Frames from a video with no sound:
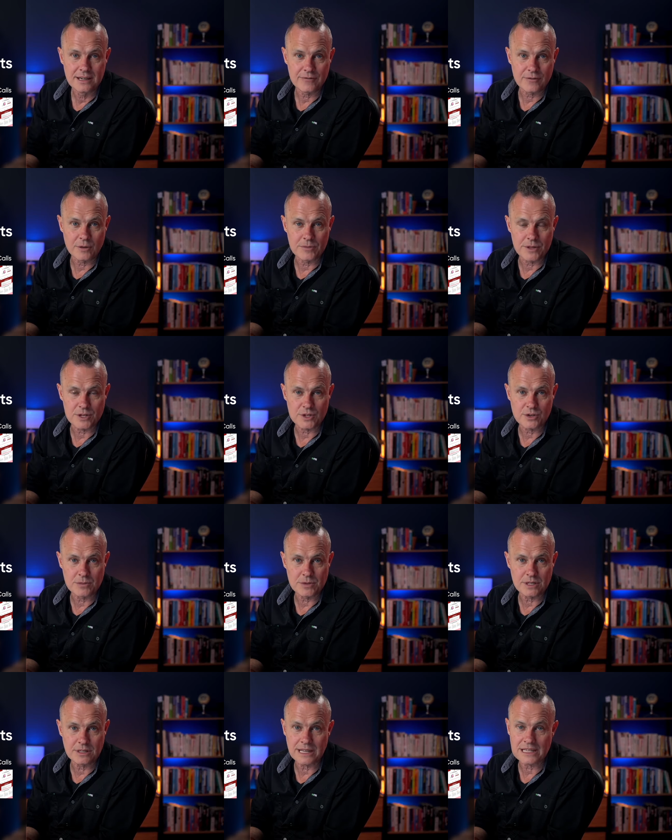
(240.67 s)
from the
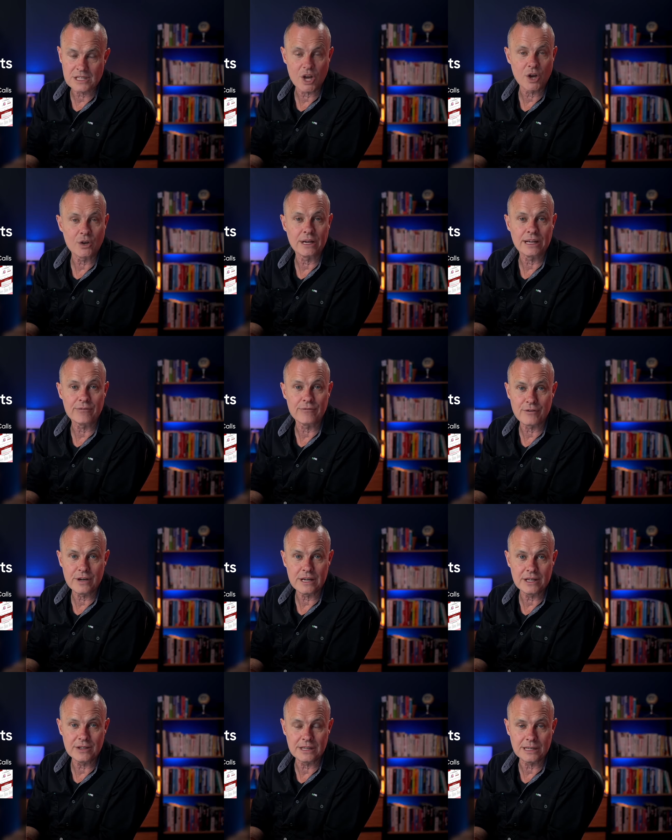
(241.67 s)
description. They're totally free.
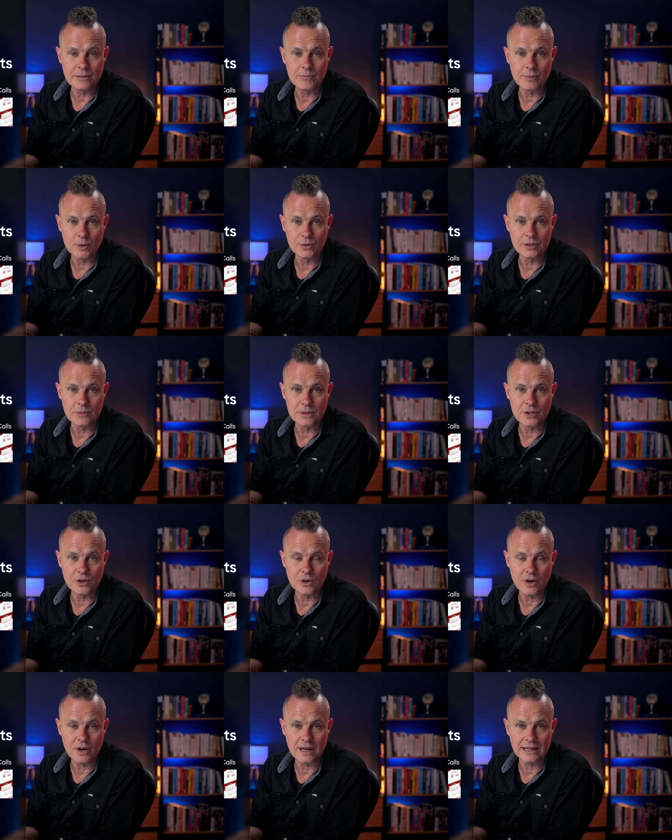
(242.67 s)
You can import them into
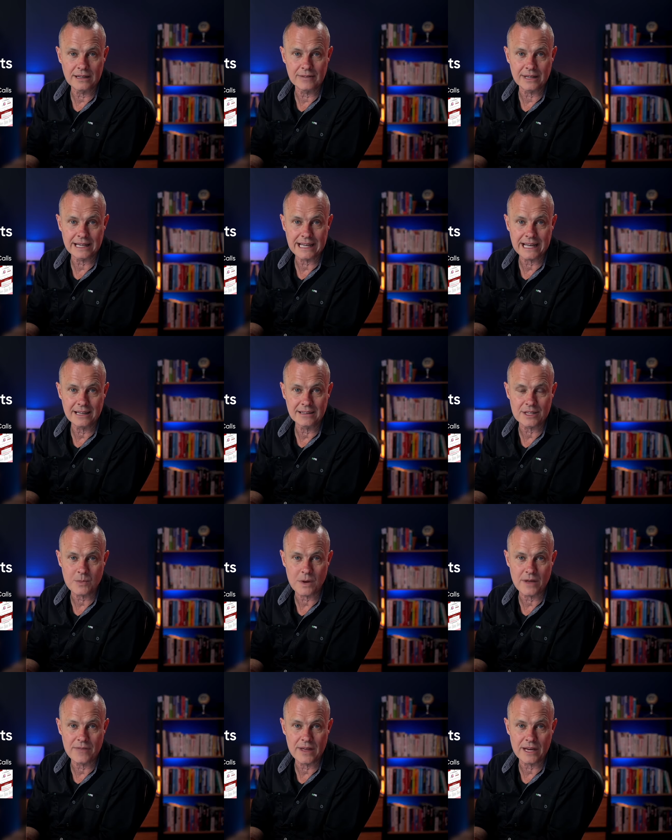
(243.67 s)
your HighLevel account. There's
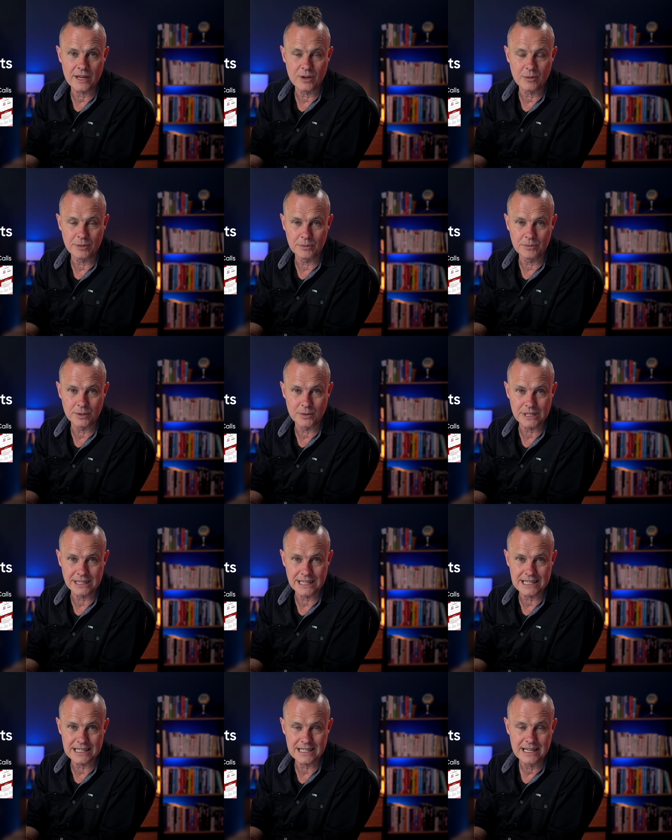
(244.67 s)
one there to help you build your
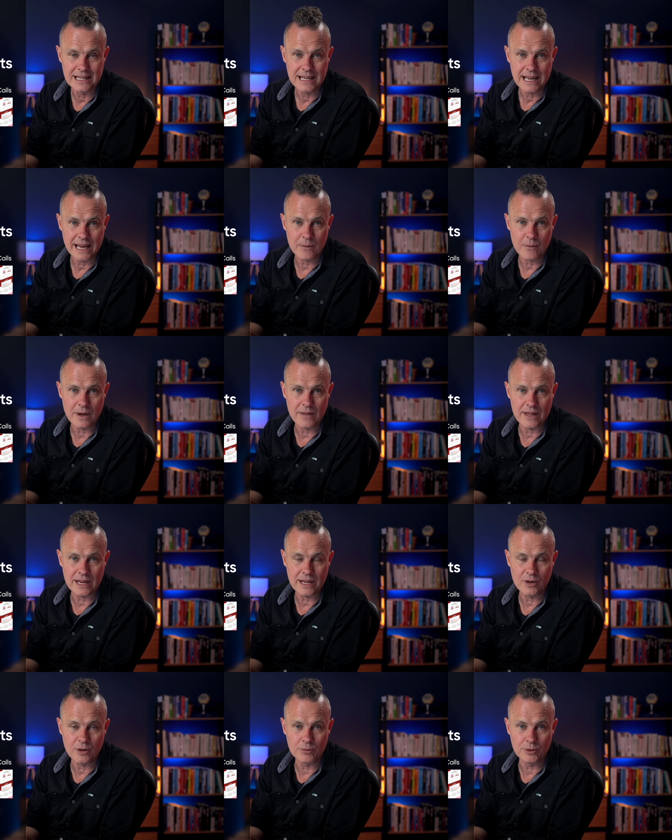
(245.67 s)
list and one there to
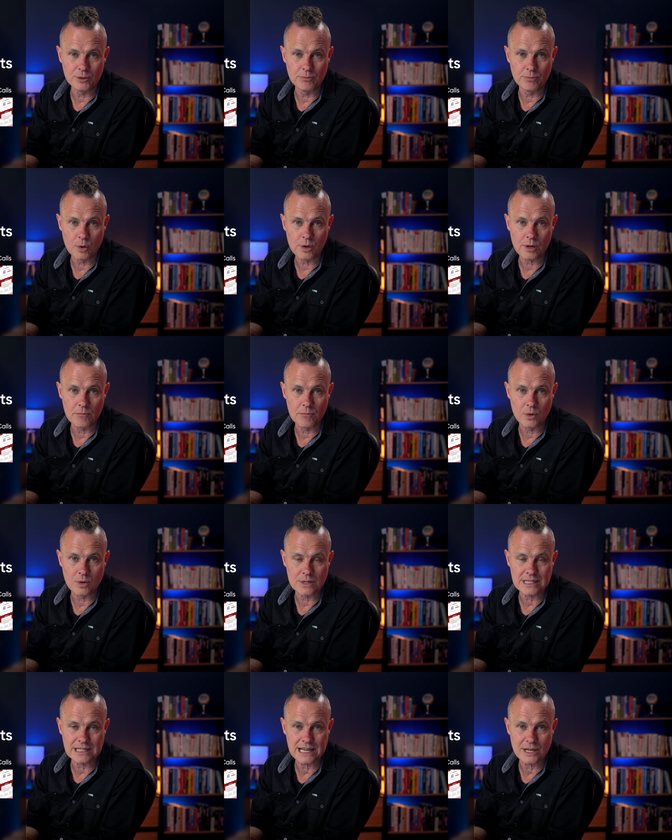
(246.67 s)
help you book more
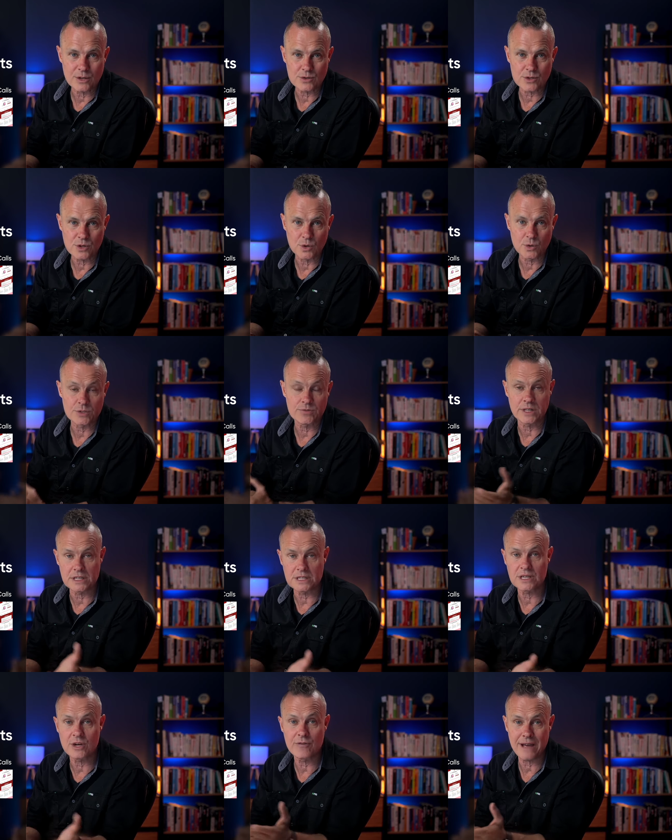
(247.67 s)
sales calls for
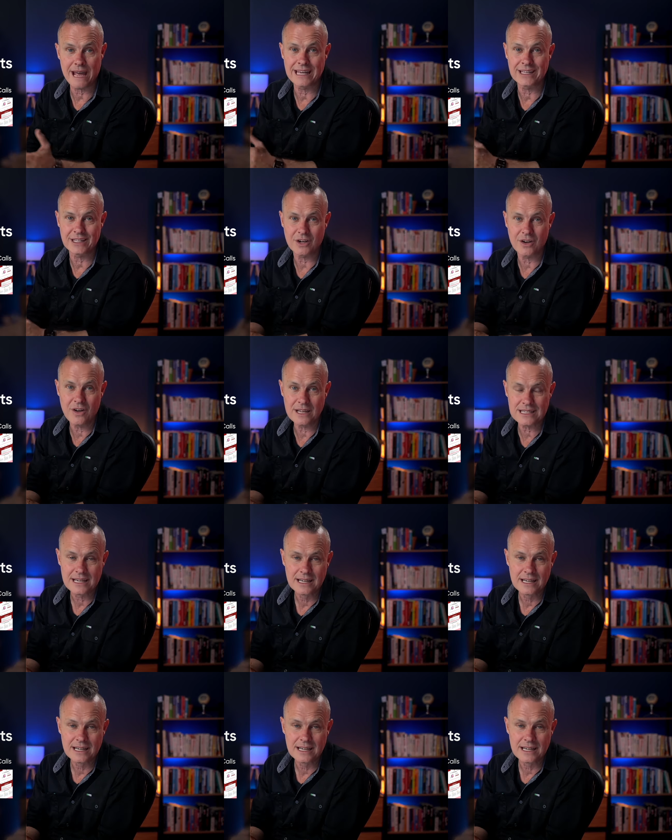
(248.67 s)
yourself and your clients.